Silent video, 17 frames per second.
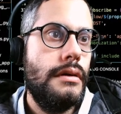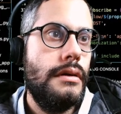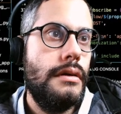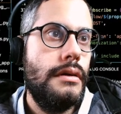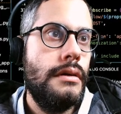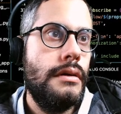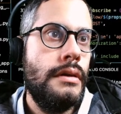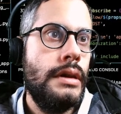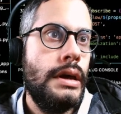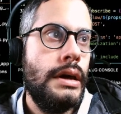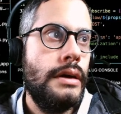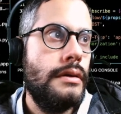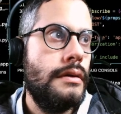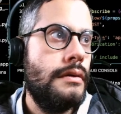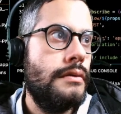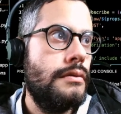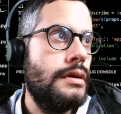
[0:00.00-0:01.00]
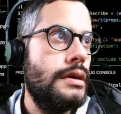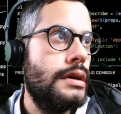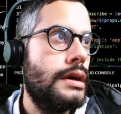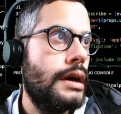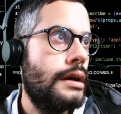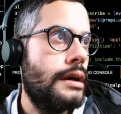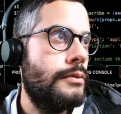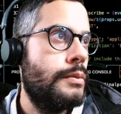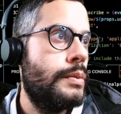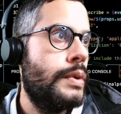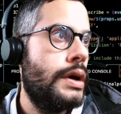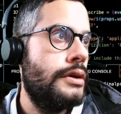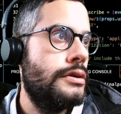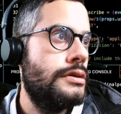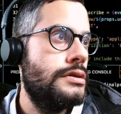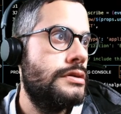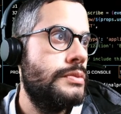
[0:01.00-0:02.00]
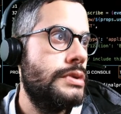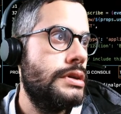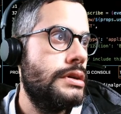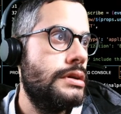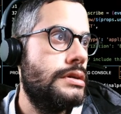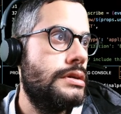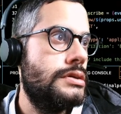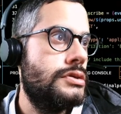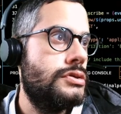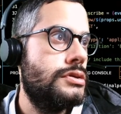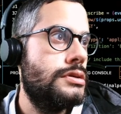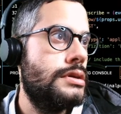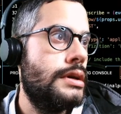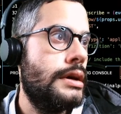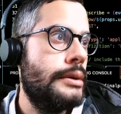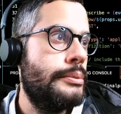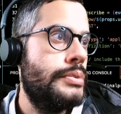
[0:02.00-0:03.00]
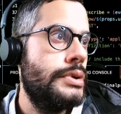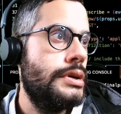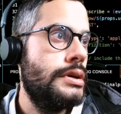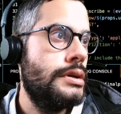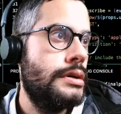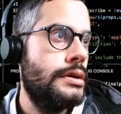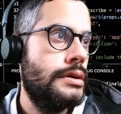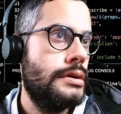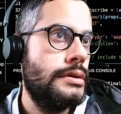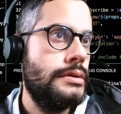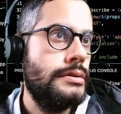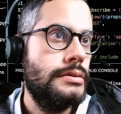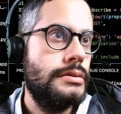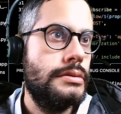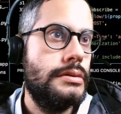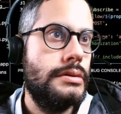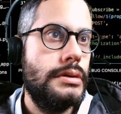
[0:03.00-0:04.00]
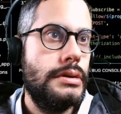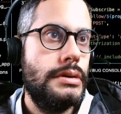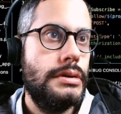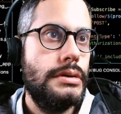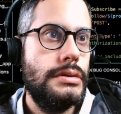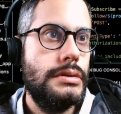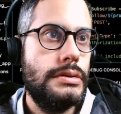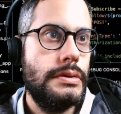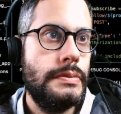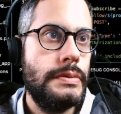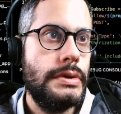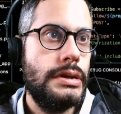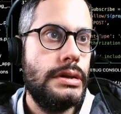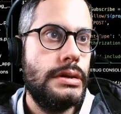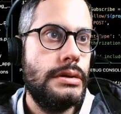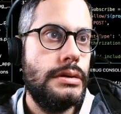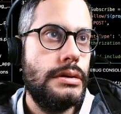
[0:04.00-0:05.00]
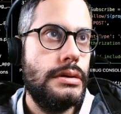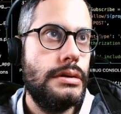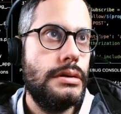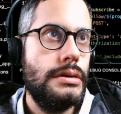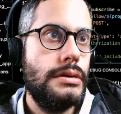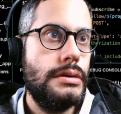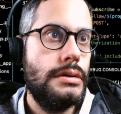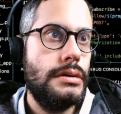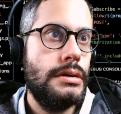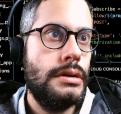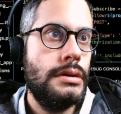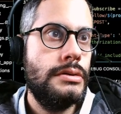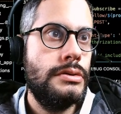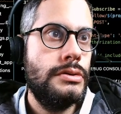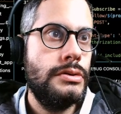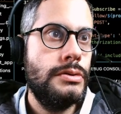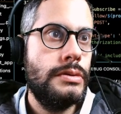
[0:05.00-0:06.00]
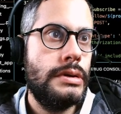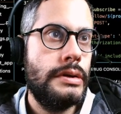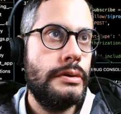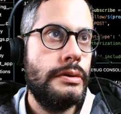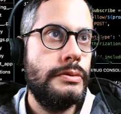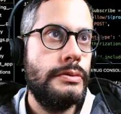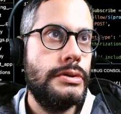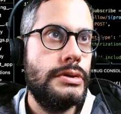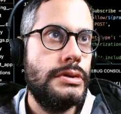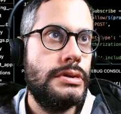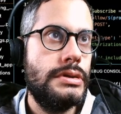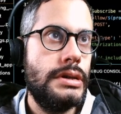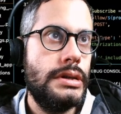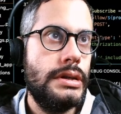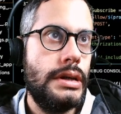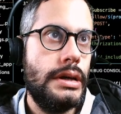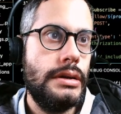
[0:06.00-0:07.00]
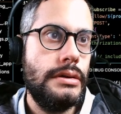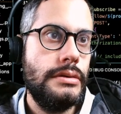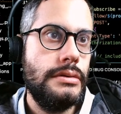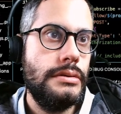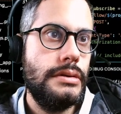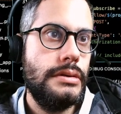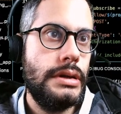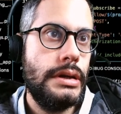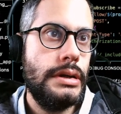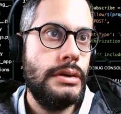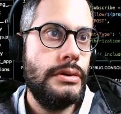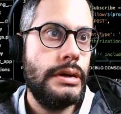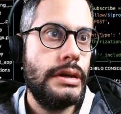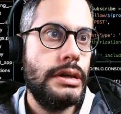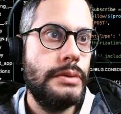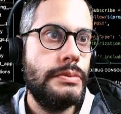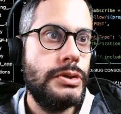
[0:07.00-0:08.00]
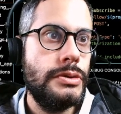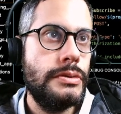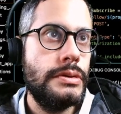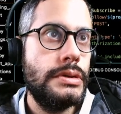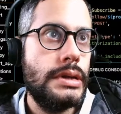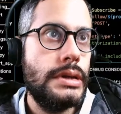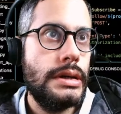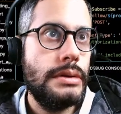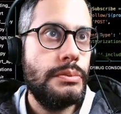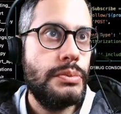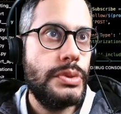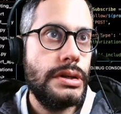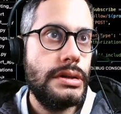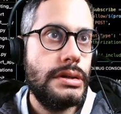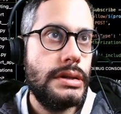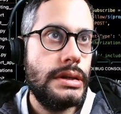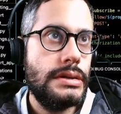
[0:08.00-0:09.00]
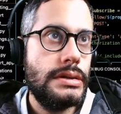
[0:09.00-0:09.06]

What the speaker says: now this really kind of bothers me. This should not be here. So I'm gonna undo whatever we just did now. I know I keep doing that, but